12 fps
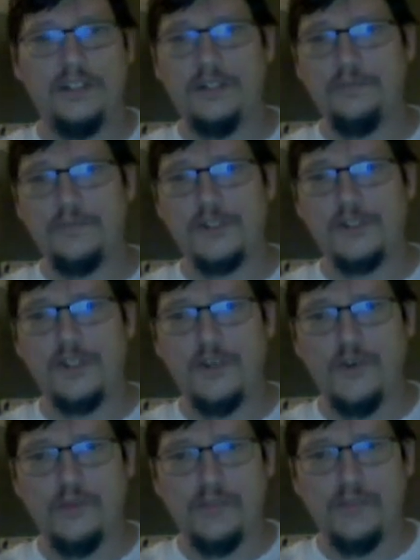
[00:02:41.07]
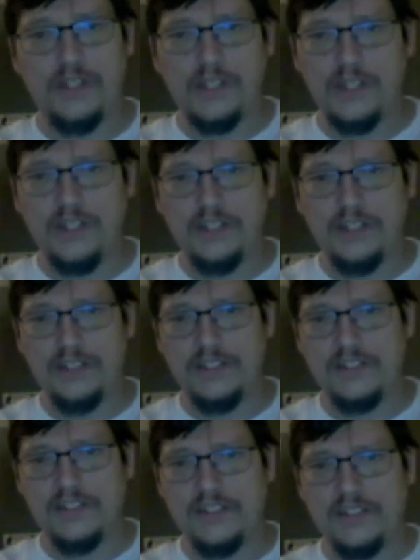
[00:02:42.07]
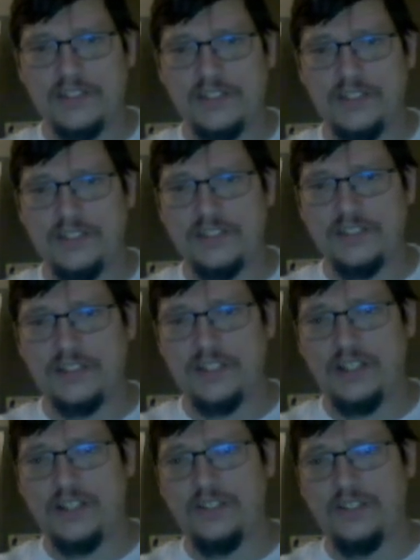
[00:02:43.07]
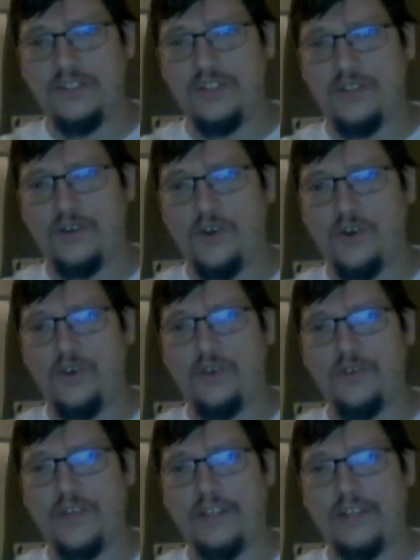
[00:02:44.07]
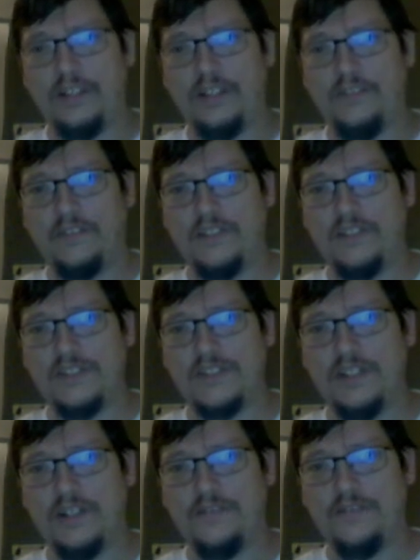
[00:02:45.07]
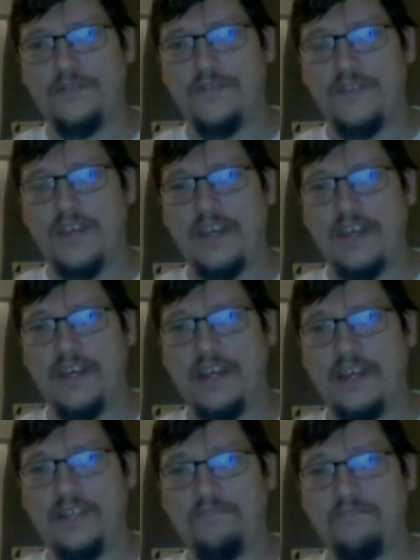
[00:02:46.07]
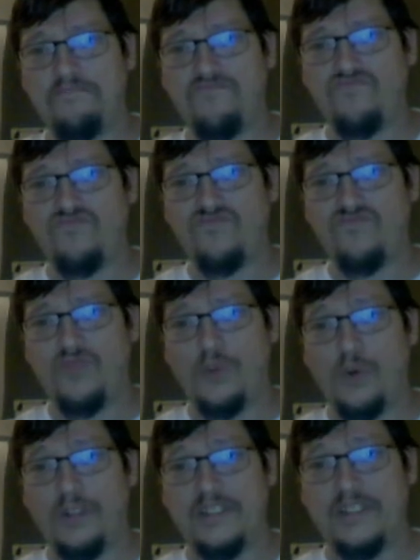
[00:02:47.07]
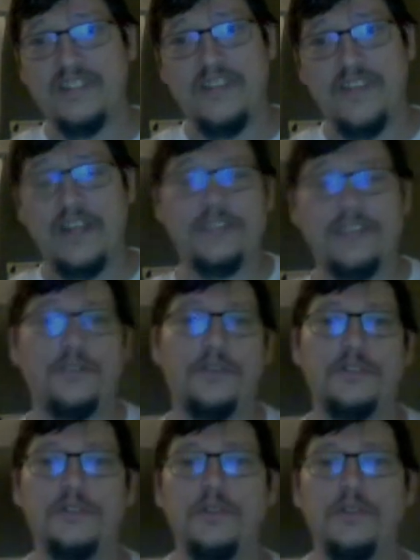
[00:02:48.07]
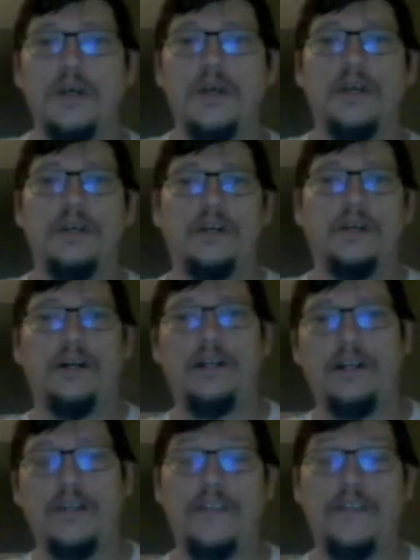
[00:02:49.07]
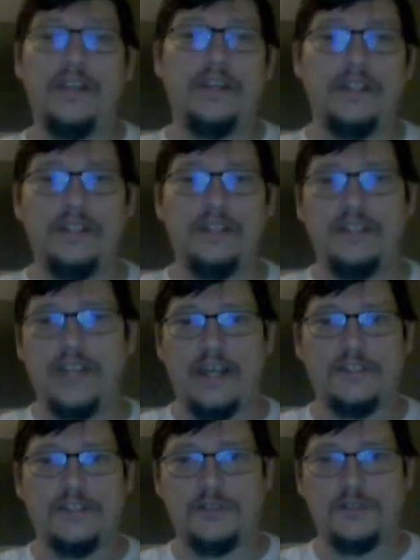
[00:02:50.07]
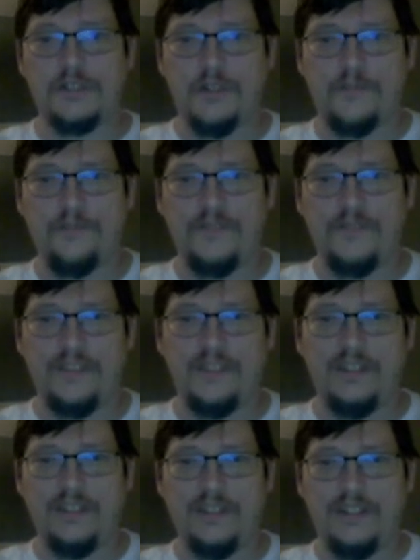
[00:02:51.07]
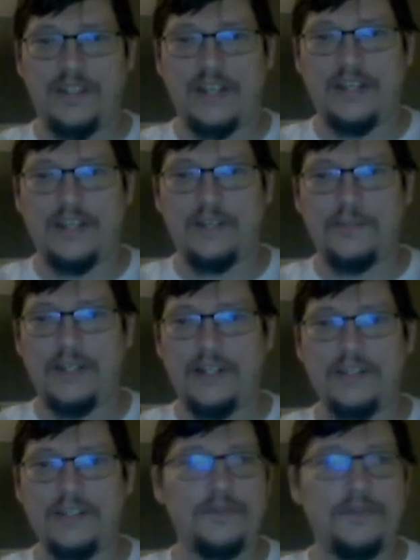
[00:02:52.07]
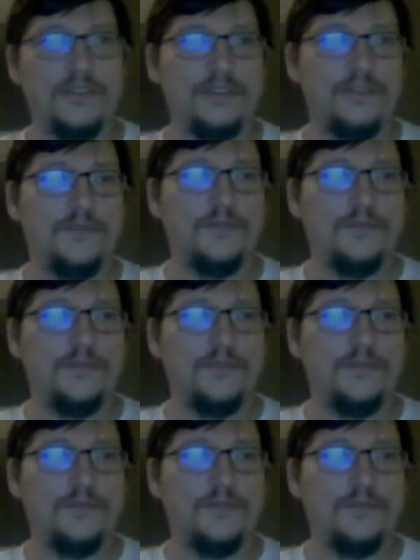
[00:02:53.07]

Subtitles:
show because it's got all that lovely stuff that, or at least I think it's going to. And then I get into the actual show, and I got to be honest with you.